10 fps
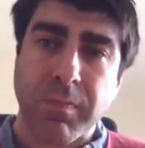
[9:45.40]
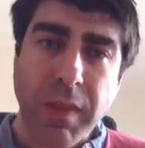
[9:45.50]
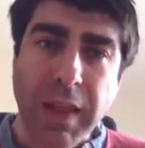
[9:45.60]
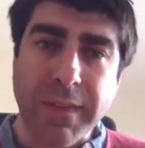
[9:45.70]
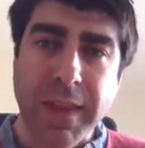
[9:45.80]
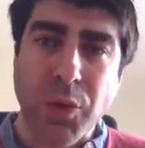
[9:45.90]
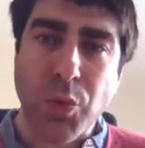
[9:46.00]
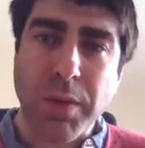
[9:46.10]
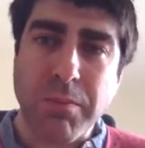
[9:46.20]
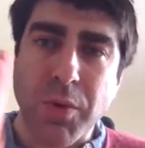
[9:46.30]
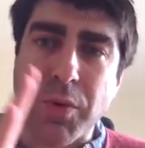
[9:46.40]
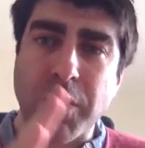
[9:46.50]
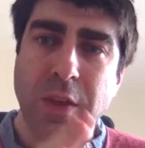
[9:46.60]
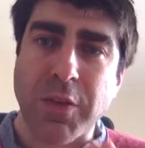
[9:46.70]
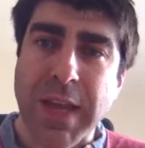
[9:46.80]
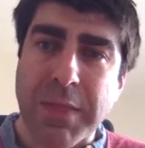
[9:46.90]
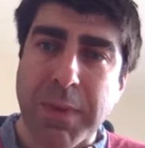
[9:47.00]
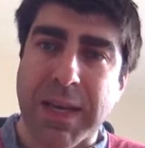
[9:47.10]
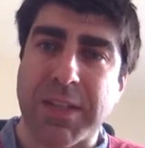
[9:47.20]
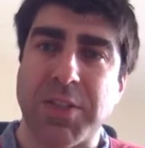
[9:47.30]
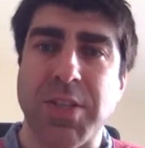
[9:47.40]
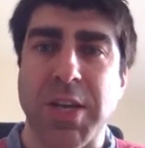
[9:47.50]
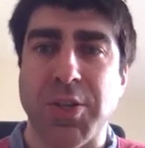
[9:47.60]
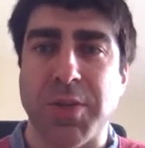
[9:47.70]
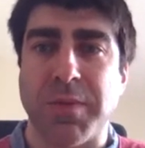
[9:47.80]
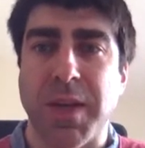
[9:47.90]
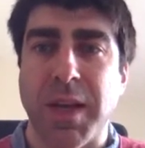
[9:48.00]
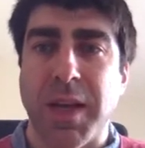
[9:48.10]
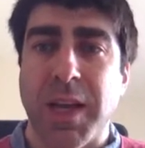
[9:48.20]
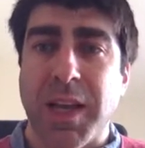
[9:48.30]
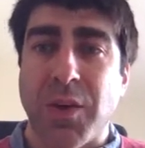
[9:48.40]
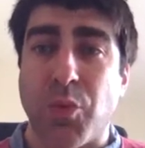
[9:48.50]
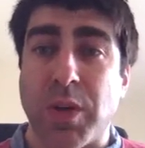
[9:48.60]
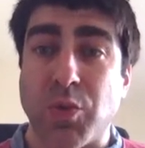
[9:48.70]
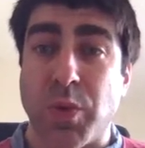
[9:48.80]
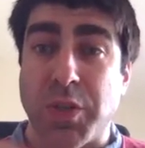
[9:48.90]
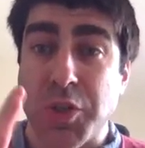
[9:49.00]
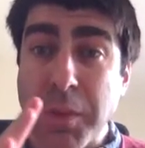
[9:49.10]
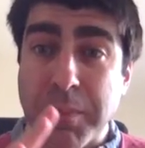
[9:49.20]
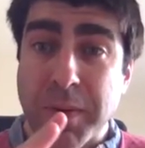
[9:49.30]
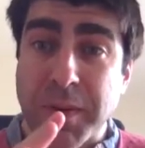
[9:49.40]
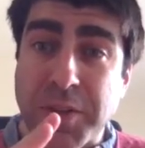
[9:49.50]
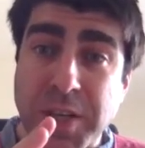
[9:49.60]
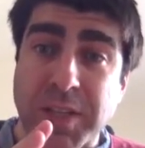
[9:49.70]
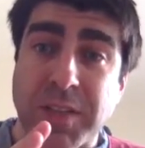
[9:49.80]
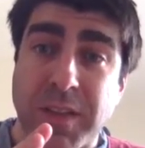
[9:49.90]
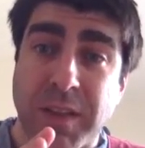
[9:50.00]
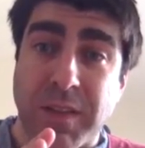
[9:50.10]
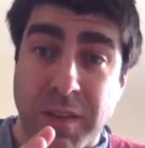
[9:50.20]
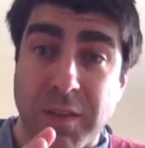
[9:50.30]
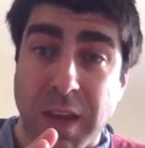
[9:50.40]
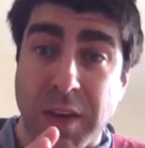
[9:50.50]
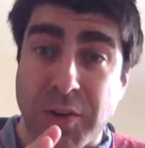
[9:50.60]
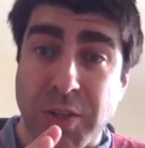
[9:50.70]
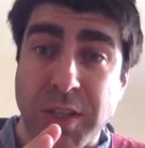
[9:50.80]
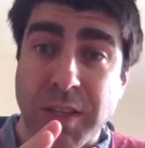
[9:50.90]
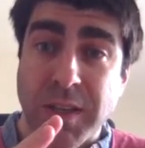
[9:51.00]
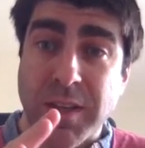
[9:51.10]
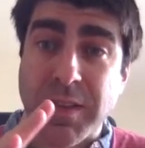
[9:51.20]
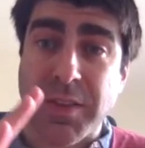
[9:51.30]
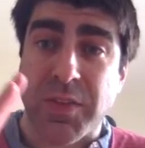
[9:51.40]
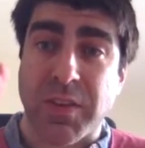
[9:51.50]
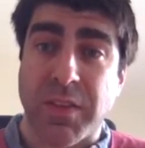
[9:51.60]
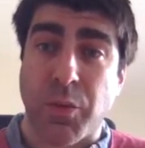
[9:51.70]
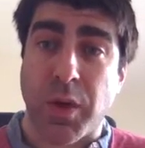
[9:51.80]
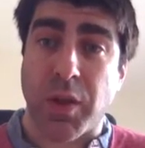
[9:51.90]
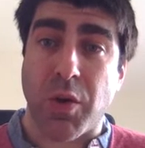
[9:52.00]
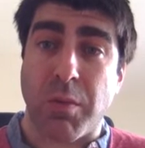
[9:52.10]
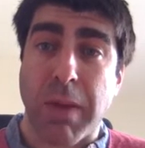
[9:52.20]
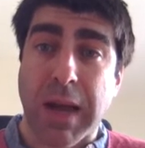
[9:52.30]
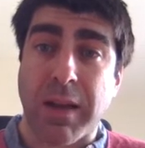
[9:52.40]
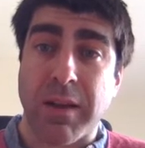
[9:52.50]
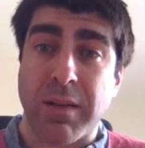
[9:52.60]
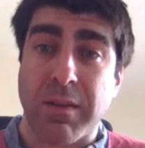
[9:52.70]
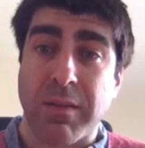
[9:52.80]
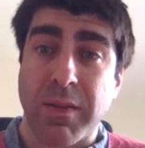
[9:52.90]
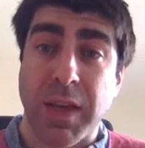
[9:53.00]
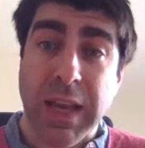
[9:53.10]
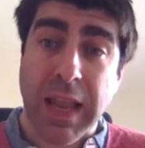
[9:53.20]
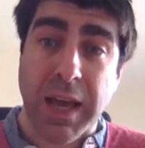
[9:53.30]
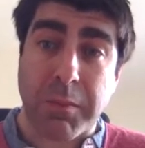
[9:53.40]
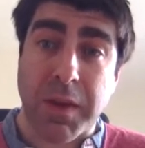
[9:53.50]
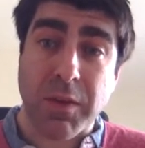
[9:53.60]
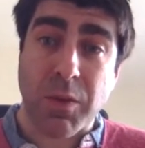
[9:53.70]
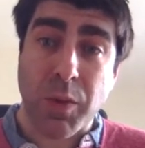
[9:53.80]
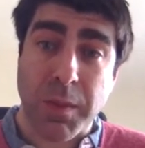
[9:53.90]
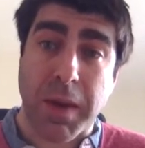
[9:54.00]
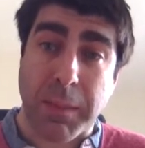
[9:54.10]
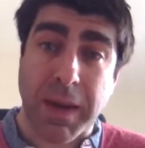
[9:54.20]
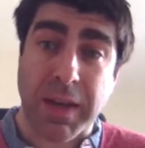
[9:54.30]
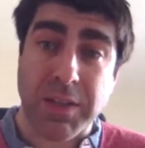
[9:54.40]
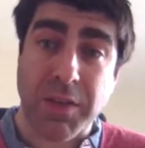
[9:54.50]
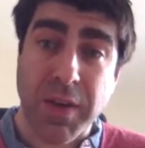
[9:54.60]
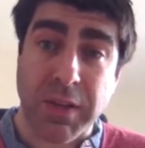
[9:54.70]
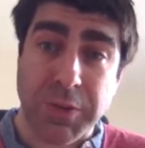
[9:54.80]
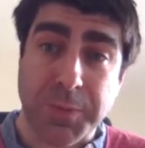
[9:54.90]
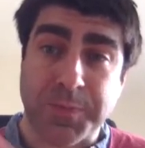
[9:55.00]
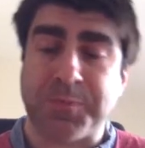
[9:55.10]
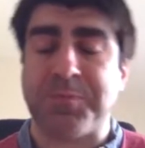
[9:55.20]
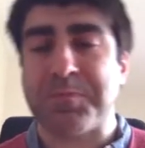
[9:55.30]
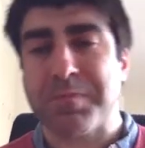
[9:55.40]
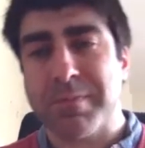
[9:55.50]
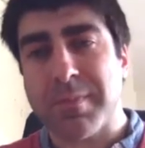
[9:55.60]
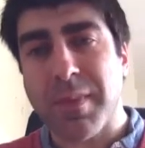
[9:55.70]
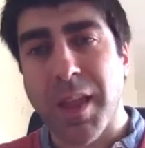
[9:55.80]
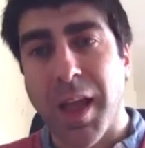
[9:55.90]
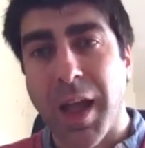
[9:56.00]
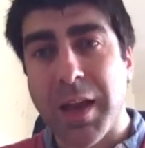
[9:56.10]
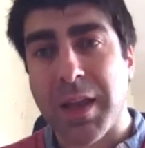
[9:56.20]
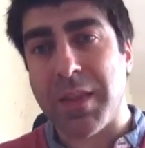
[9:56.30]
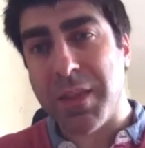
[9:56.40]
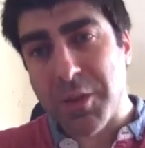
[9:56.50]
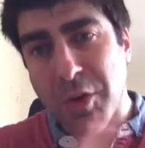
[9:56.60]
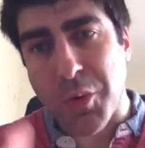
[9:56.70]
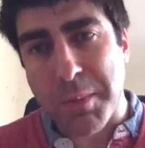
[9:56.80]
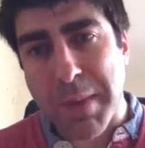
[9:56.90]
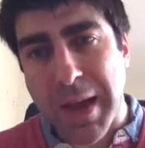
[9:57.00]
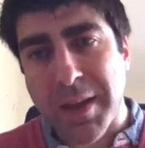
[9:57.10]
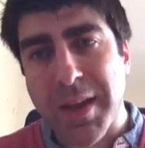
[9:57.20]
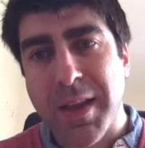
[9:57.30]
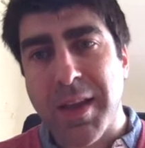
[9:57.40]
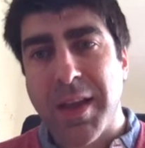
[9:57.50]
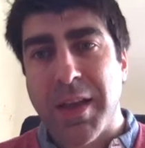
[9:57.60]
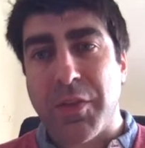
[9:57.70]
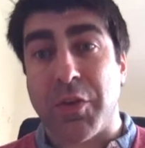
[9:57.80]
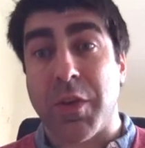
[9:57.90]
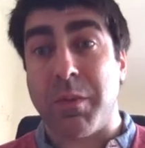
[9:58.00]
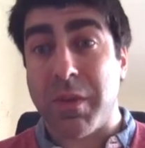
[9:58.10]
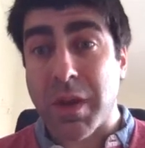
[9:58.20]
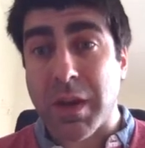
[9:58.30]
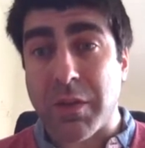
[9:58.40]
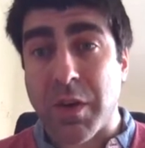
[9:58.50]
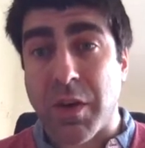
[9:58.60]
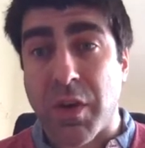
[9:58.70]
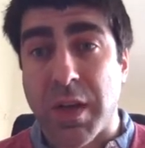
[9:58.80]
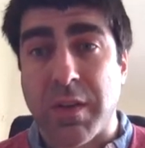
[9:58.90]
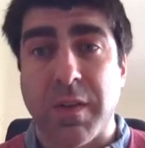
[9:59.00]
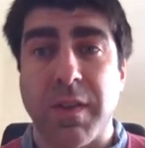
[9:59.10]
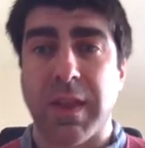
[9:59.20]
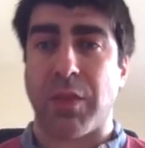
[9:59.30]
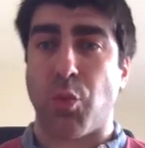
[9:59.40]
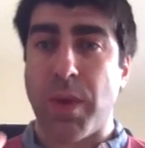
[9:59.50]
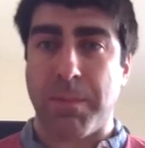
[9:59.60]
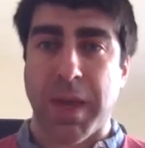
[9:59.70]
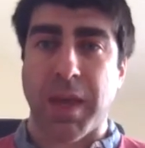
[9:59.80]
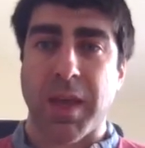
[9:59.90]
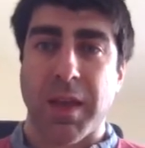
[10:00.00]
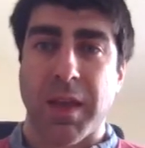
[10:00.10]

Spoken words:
And then we move this net magnetization. Once we stop injecting this energy, the system will go back in alignment with the main magnetic field. And in this going back, there are some signals generated that we pick